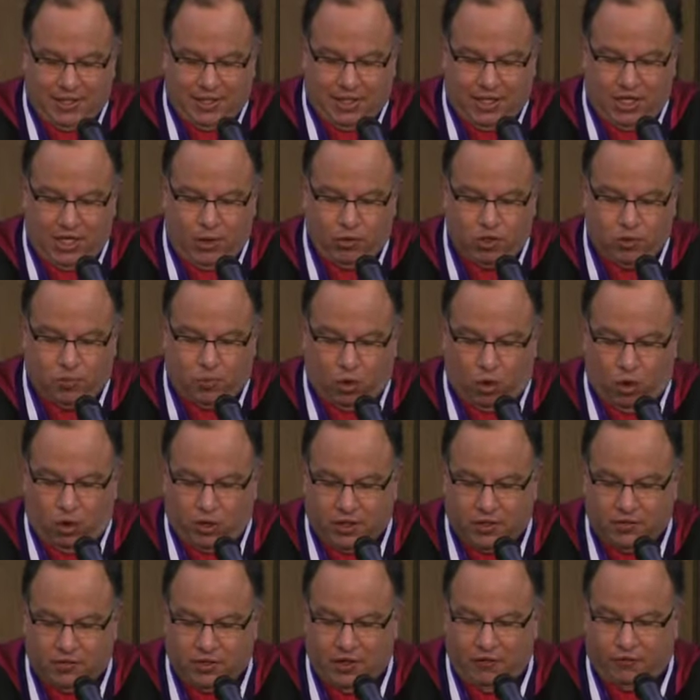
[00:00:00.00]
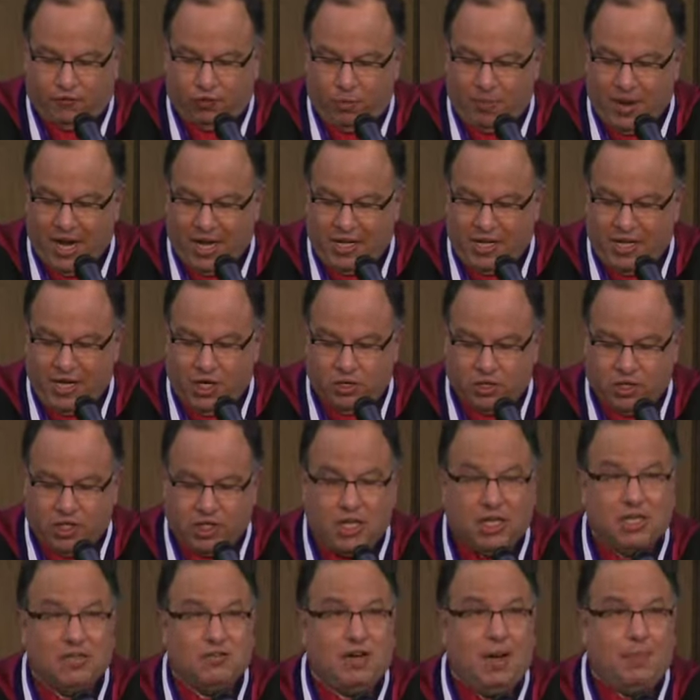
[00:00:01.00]
He was born and lived for many years in
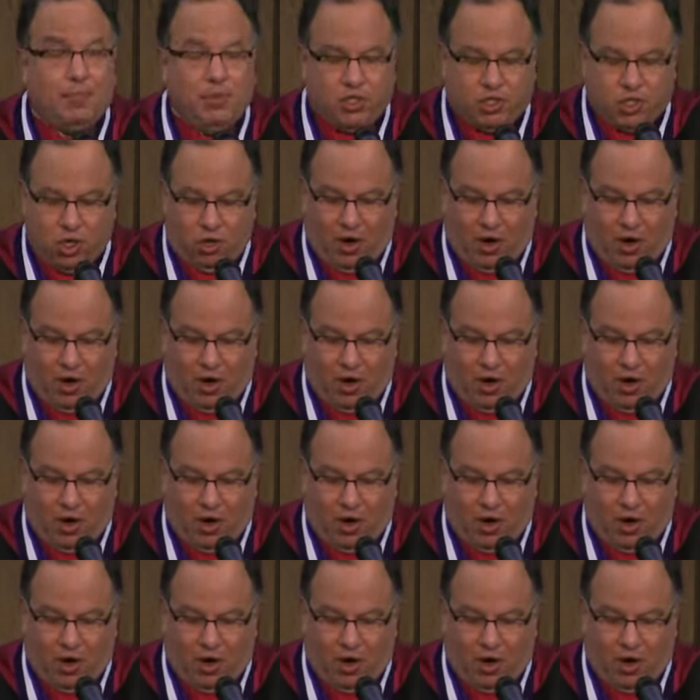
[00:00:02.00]
Columbus,